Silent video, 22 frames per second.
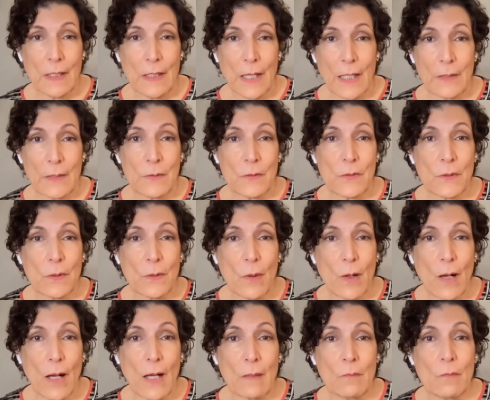And
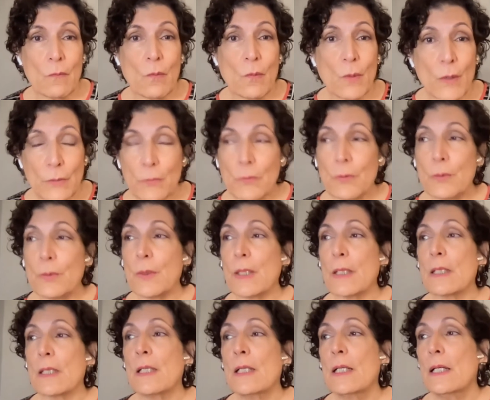so I'm
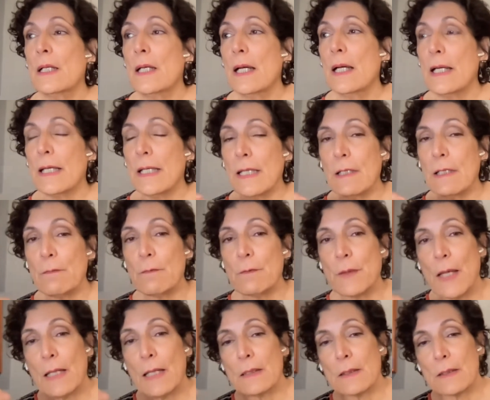wondering if
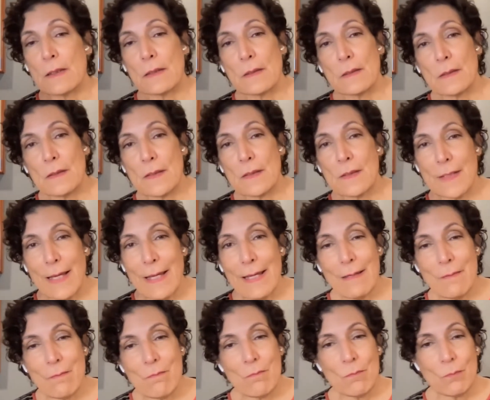that
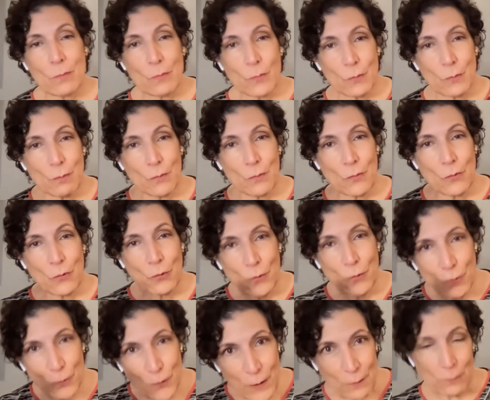same
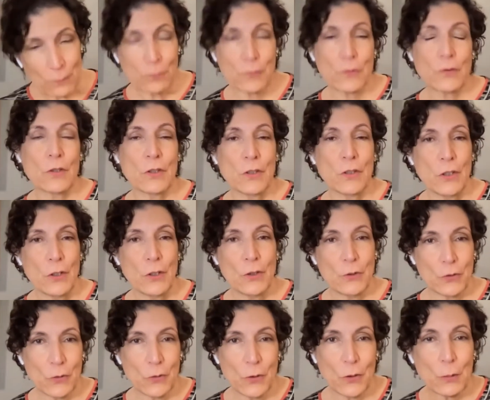shift
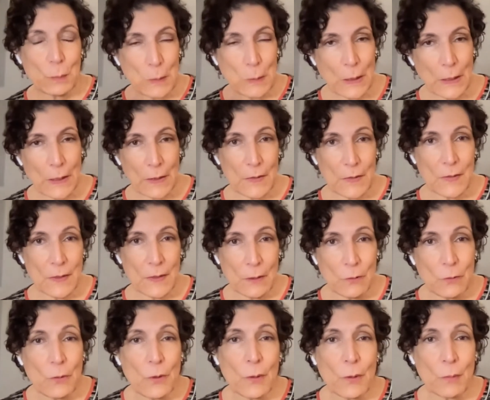took place
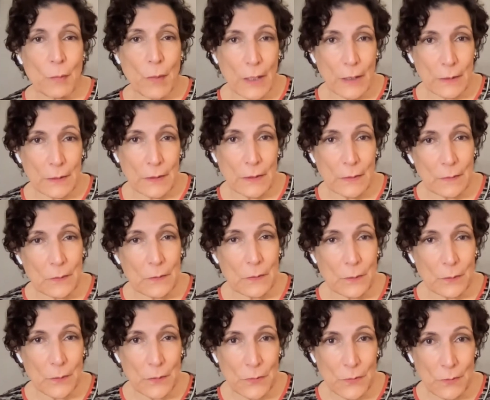in your mind in the
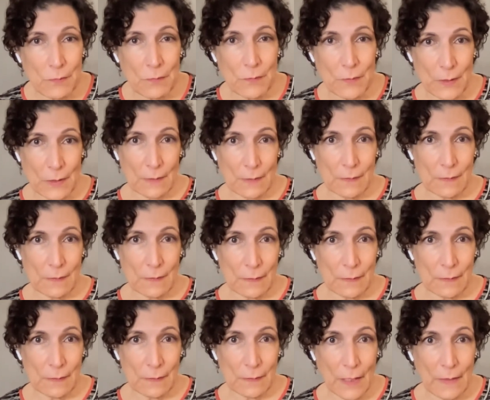course of these
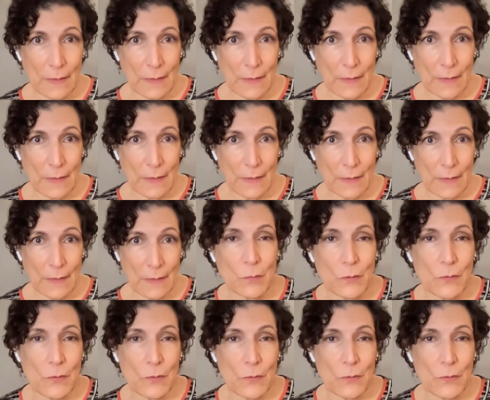last
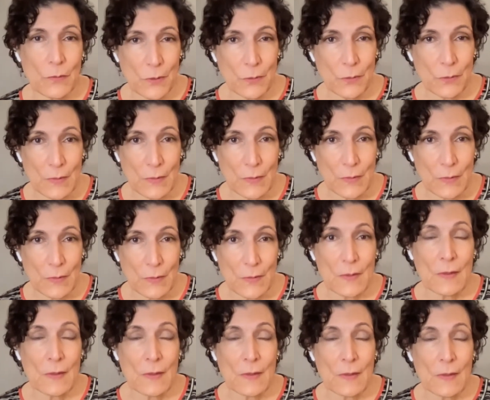16 or so
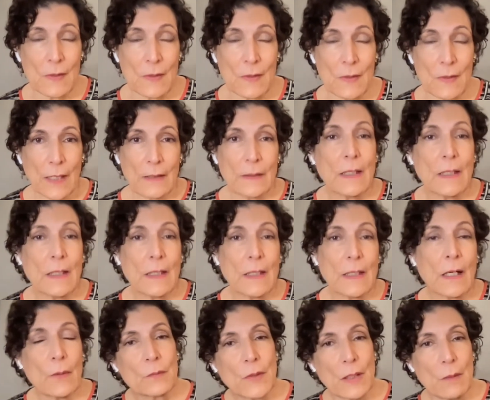months
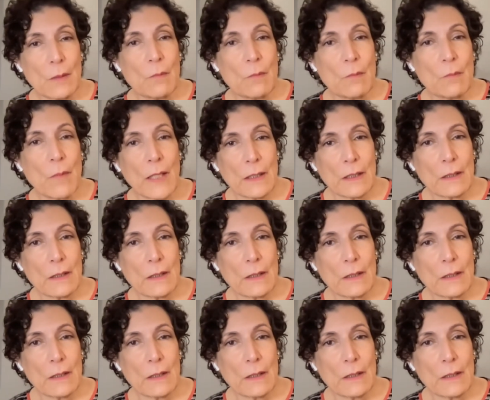and how they